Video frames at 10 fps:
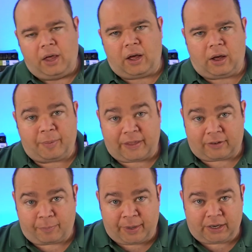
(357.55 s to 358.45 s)
But
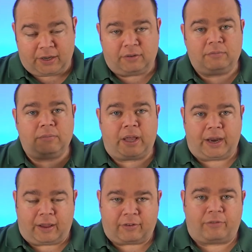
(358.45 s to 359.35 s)
that's opinion,
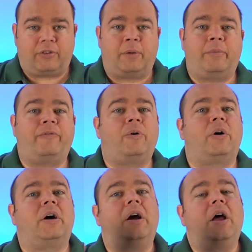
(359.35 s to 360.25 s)
and as I've said
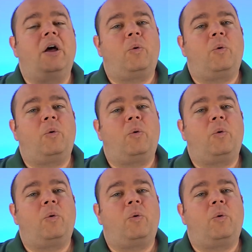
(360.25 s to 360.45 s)
before,